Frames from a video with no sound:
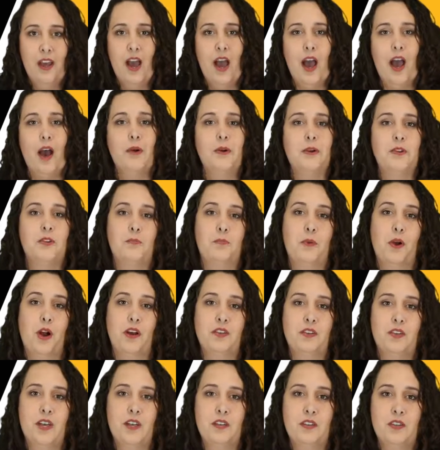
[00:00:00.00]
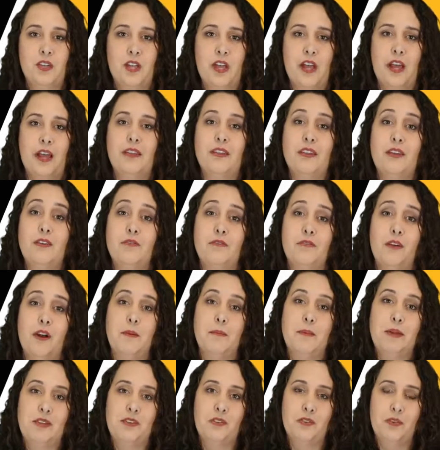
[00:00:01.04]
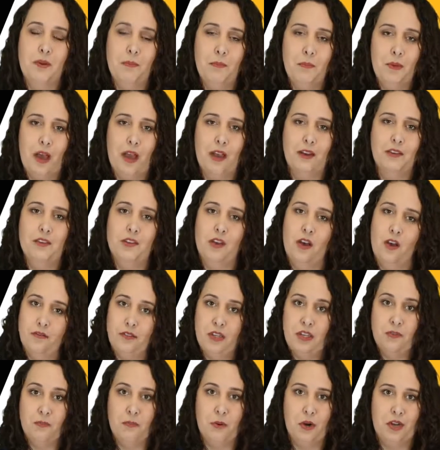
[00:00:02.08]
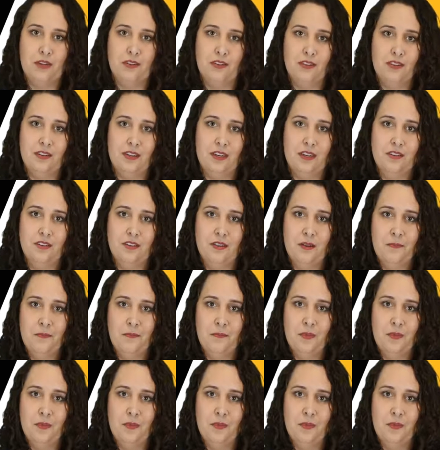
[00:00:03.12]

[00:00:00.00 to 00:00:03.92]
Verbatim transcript: how it's processed, and the environmental impact of these processes.